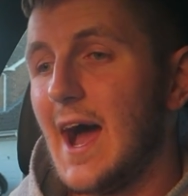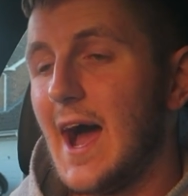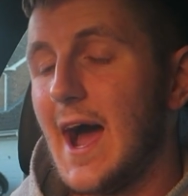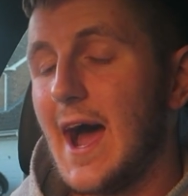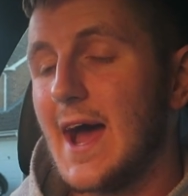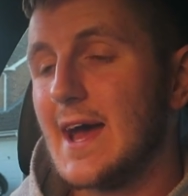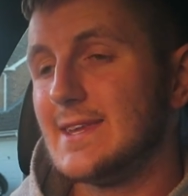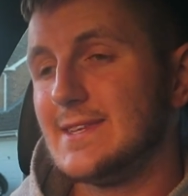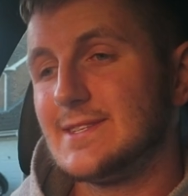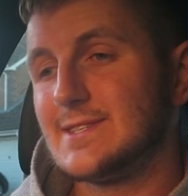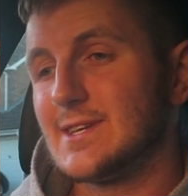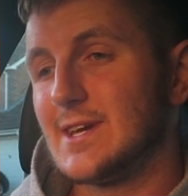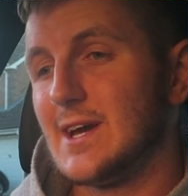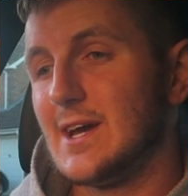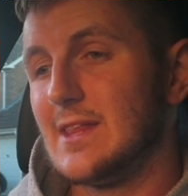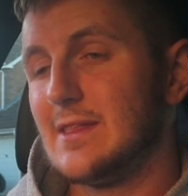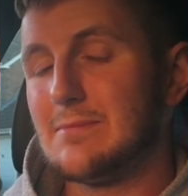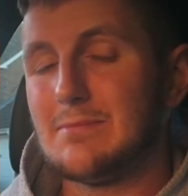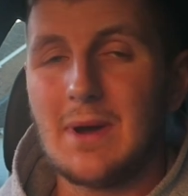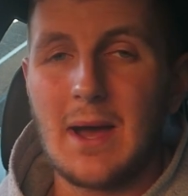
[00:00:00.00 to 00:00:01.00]
and
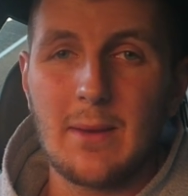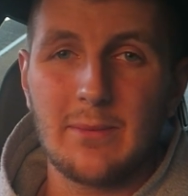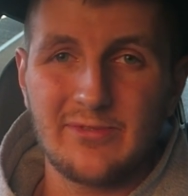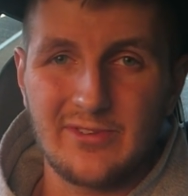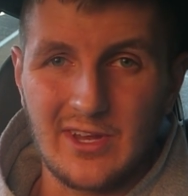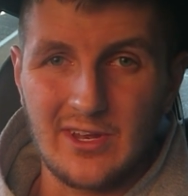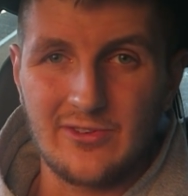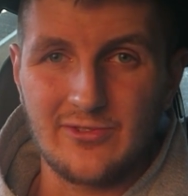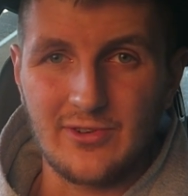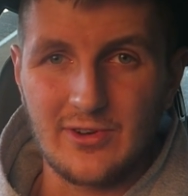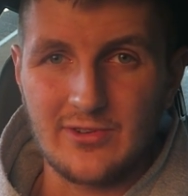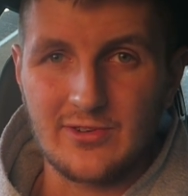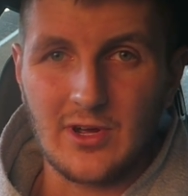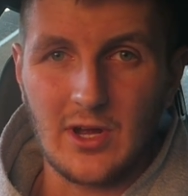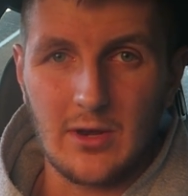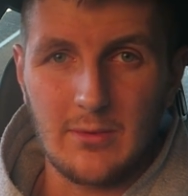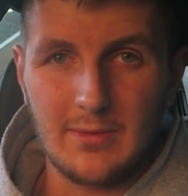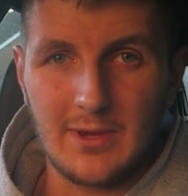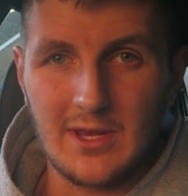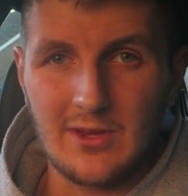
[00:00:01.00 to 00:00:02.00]
the MAP sensor is
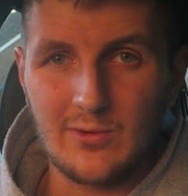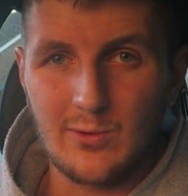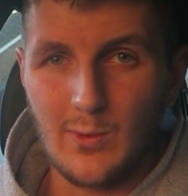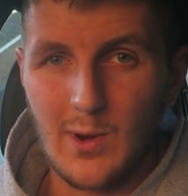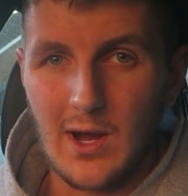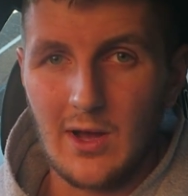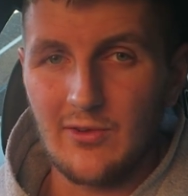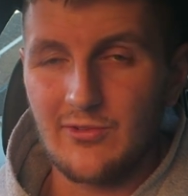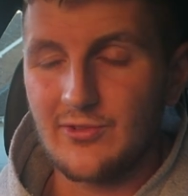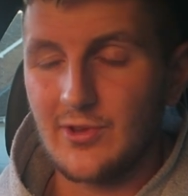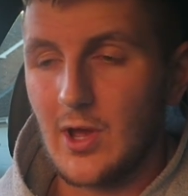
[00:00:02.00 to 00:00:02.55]
going to be as well.